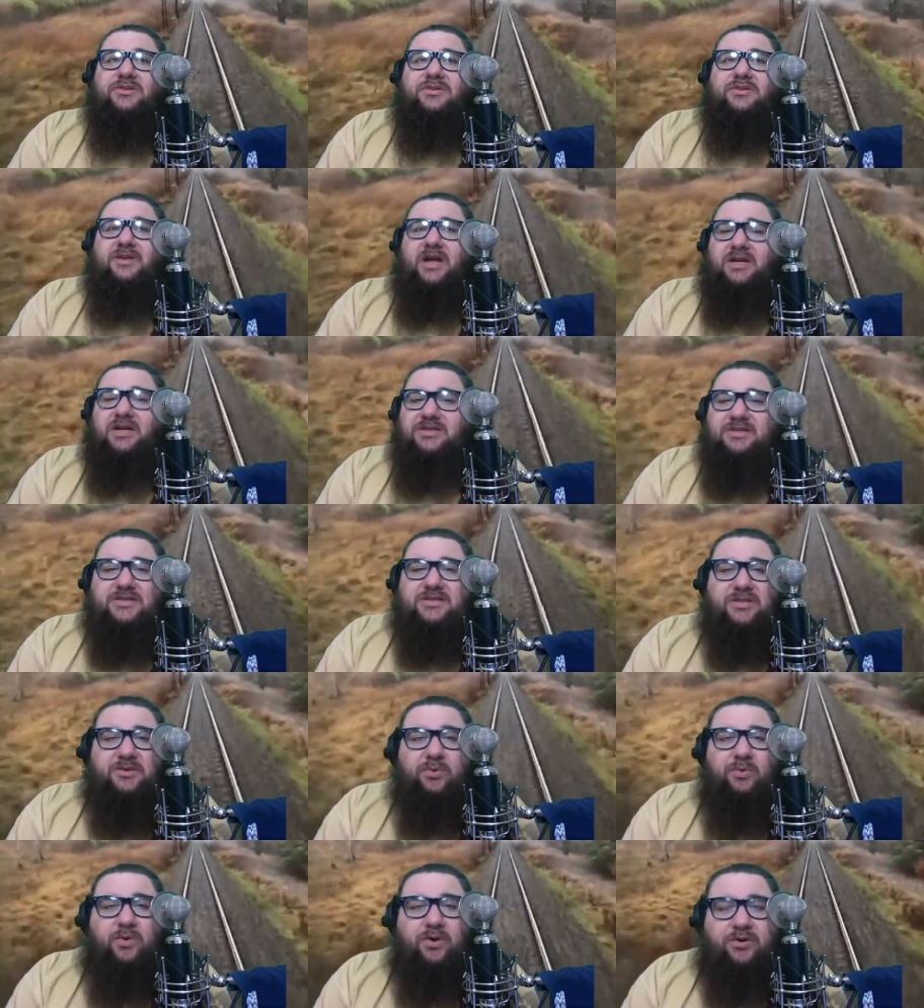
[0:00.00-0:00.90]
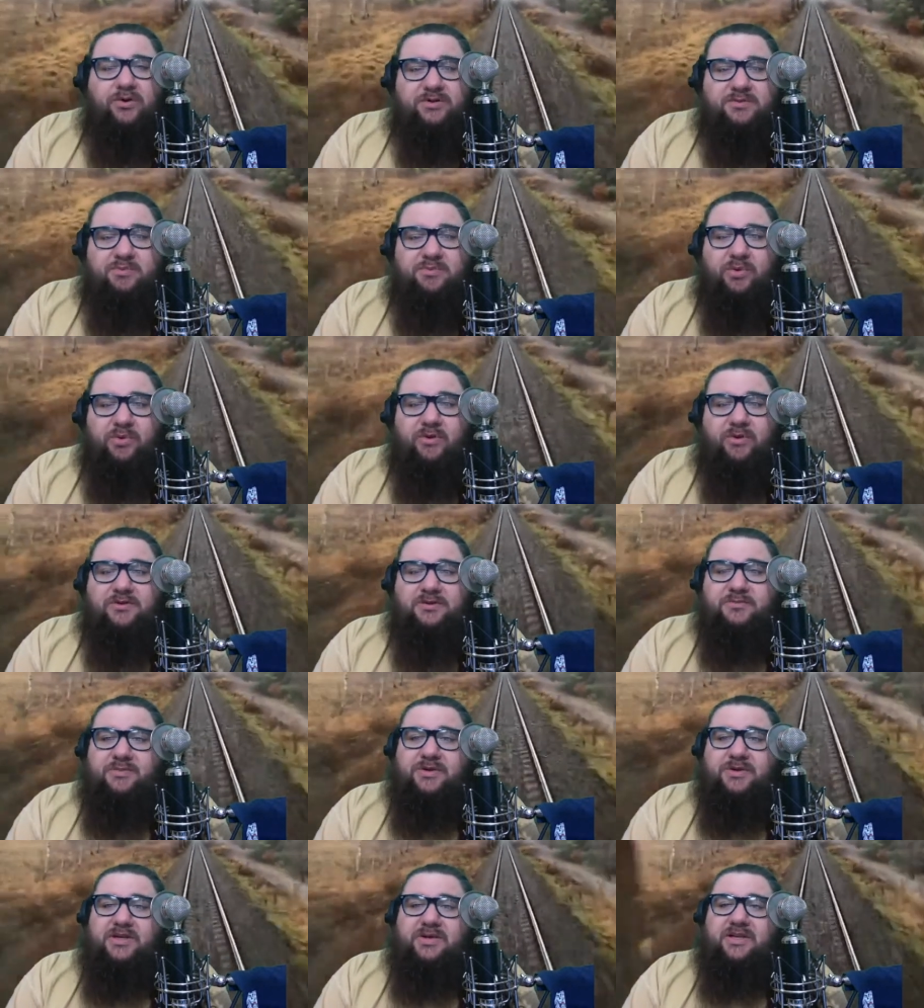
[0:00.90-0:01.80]
not just in the world of sports,
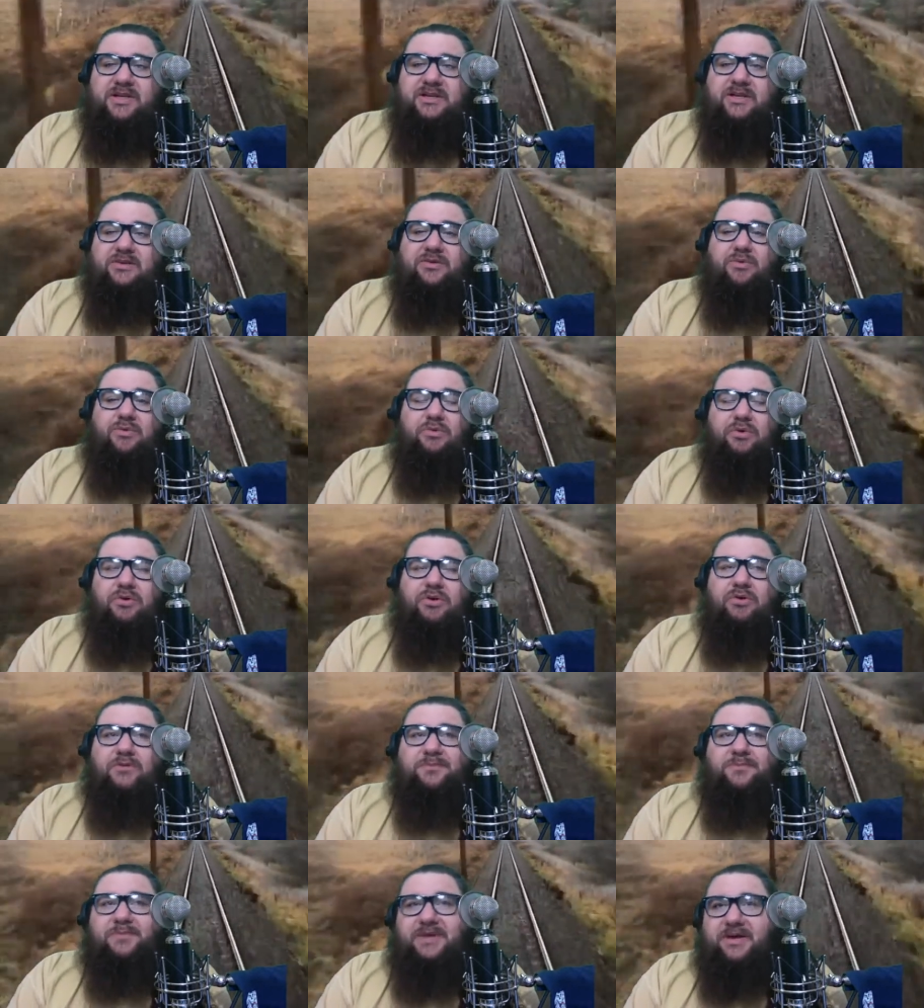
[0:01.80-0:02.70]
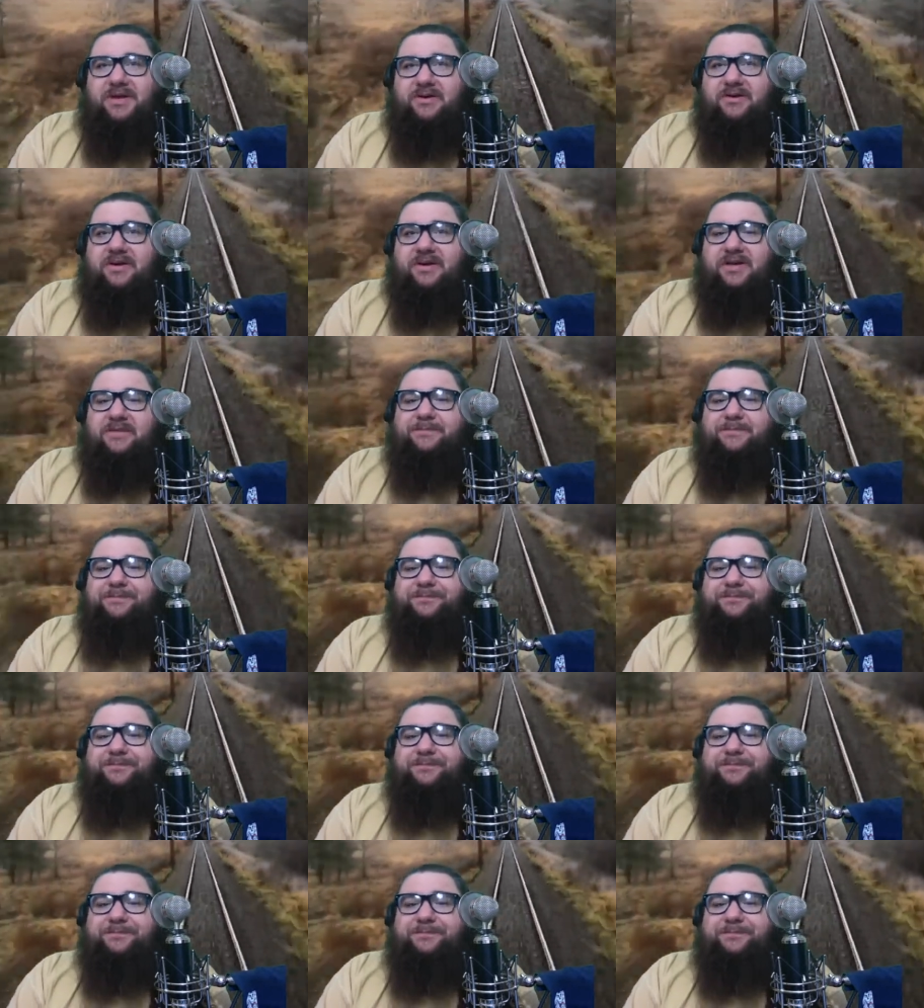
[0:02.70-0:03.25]
but in the world, period.